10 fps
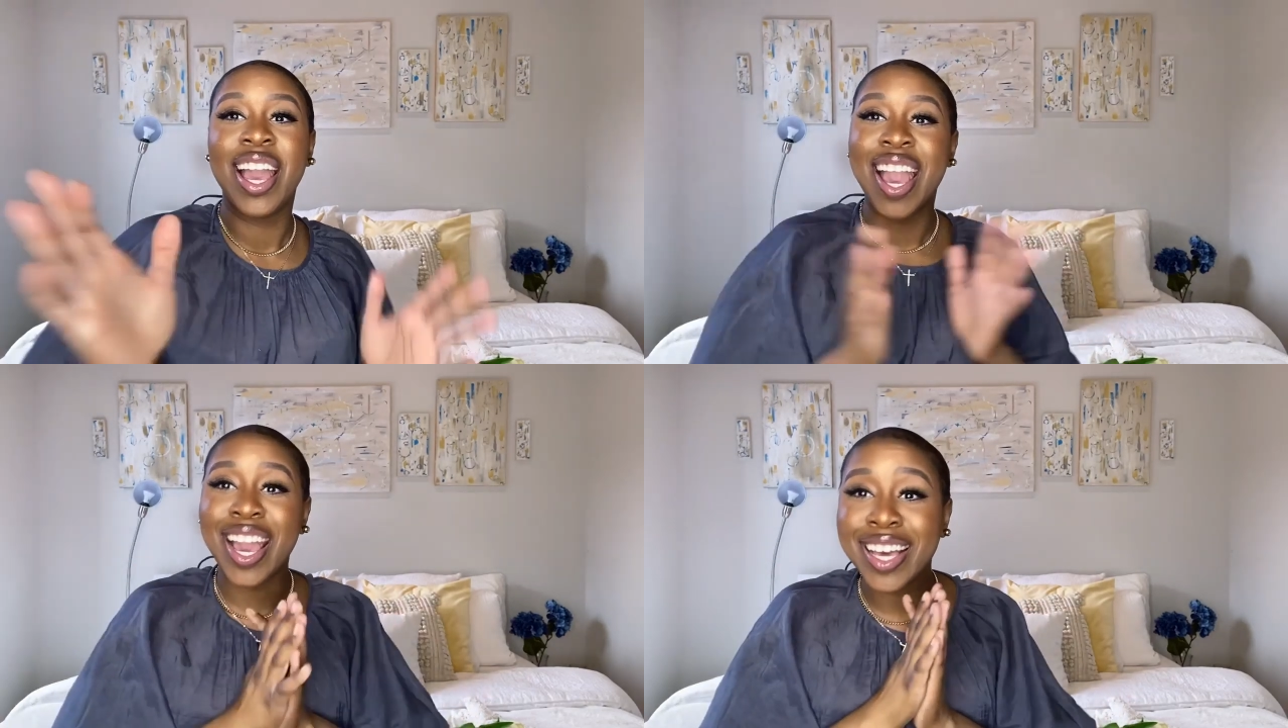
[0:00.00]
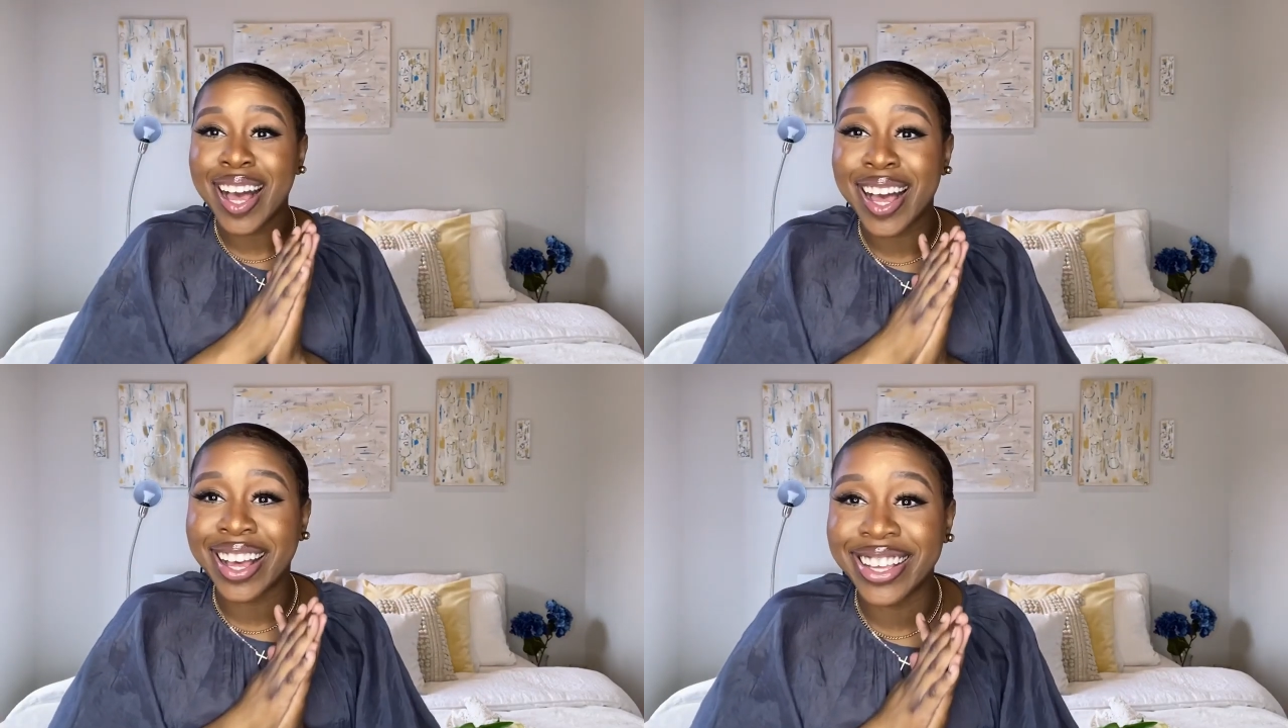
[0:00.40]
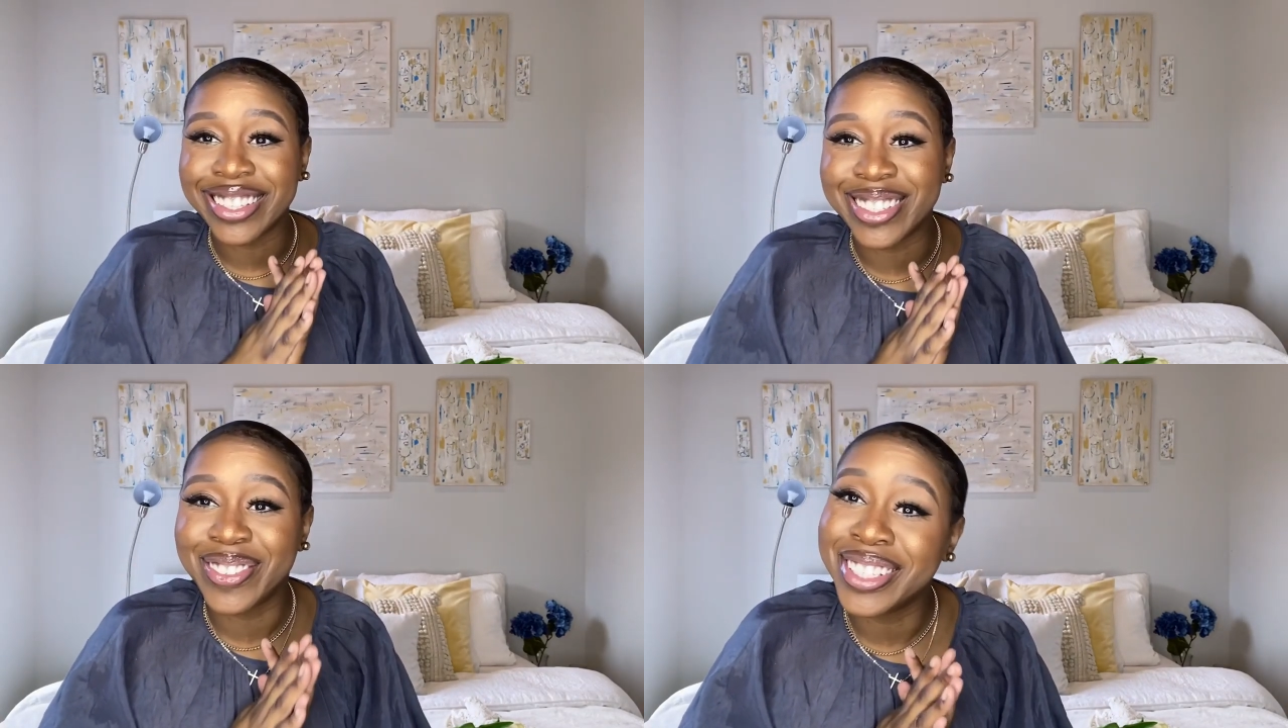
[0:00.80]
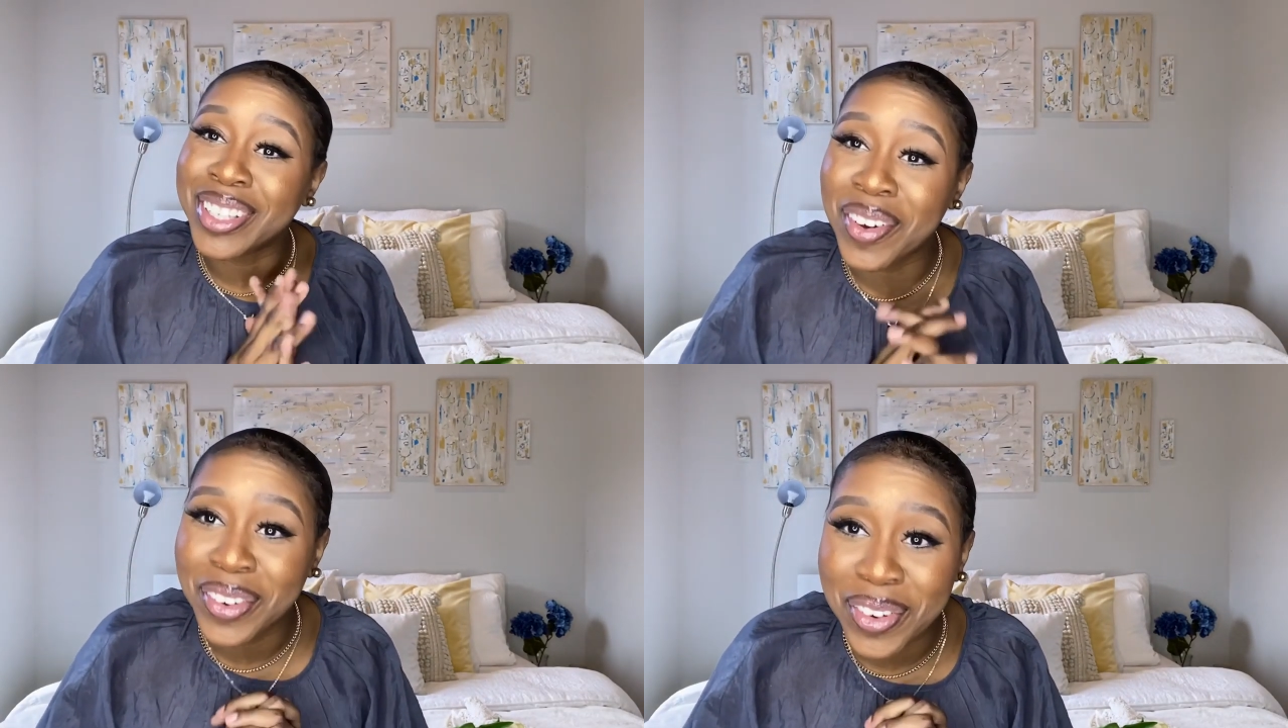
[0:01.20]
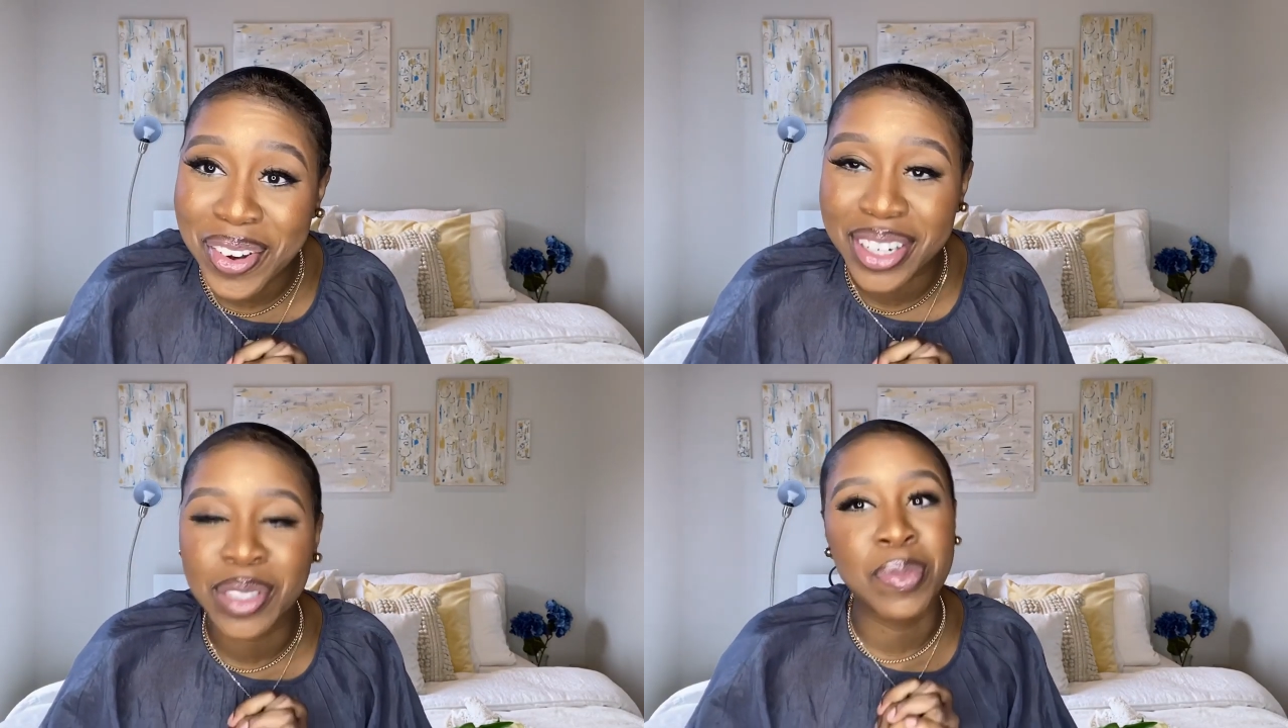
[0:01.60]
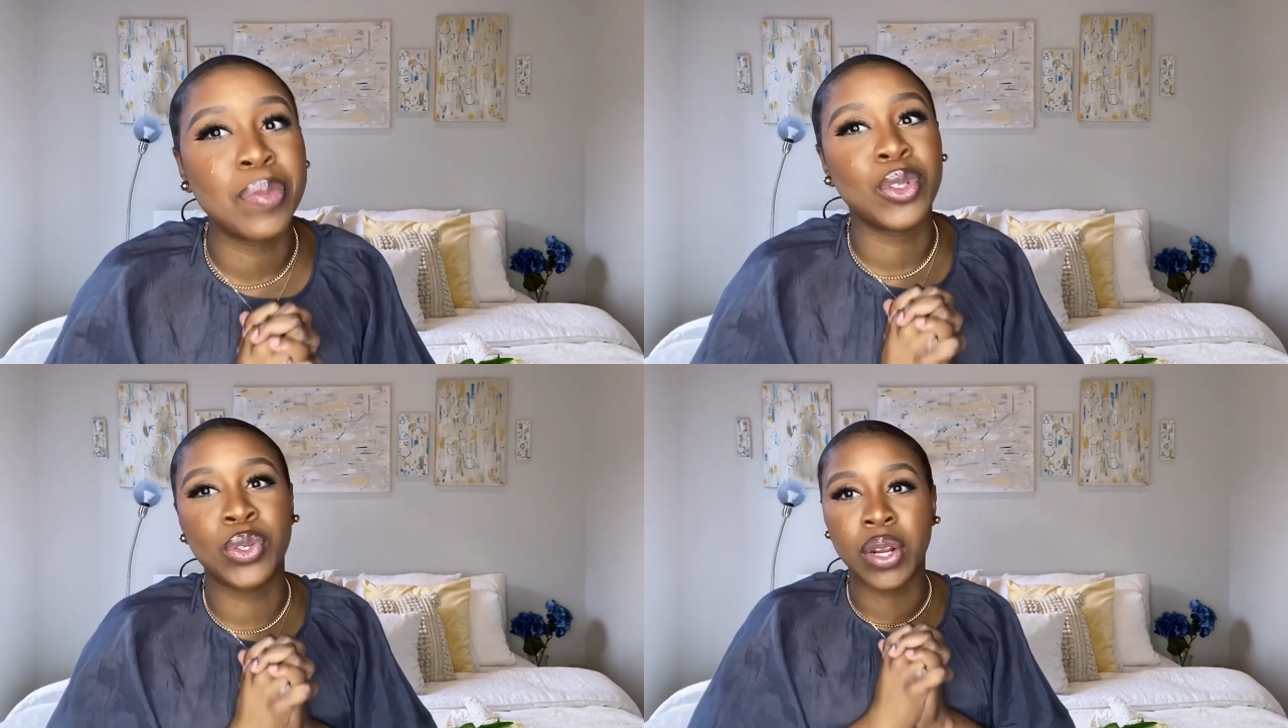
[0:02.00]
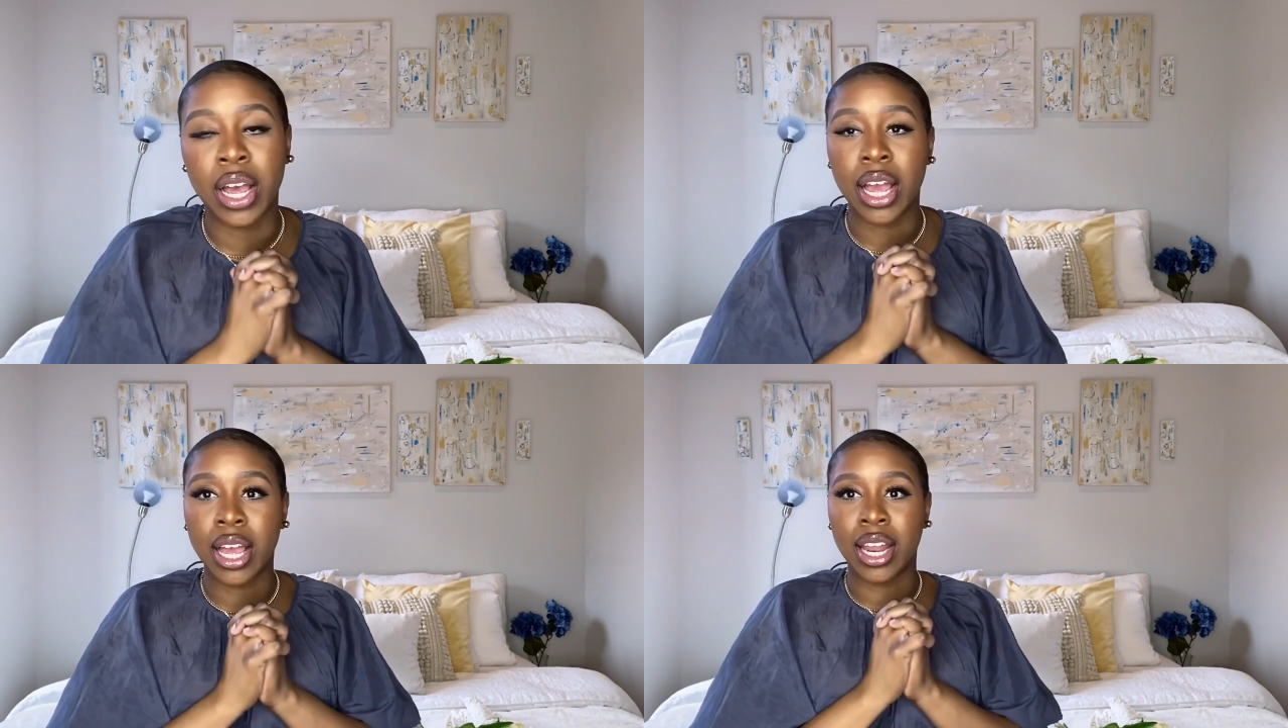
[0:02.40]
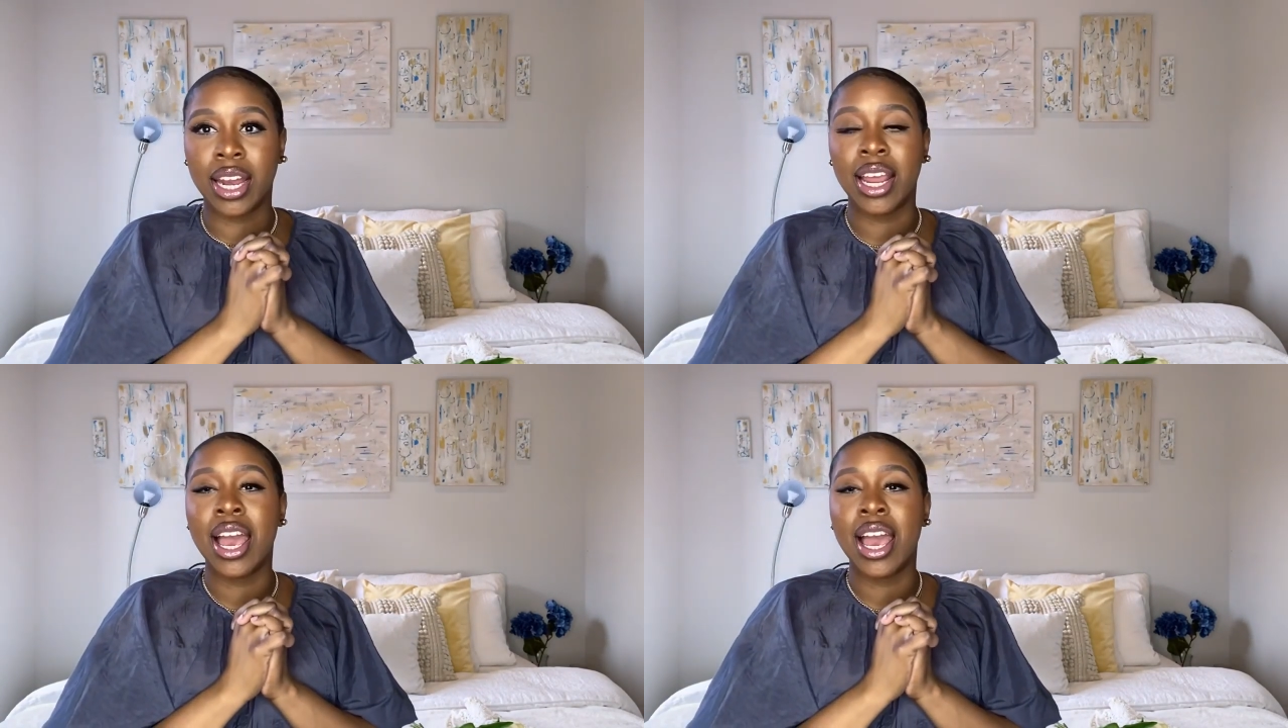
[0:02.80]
Hey guys, what's going on? It's me, Moshoodat, and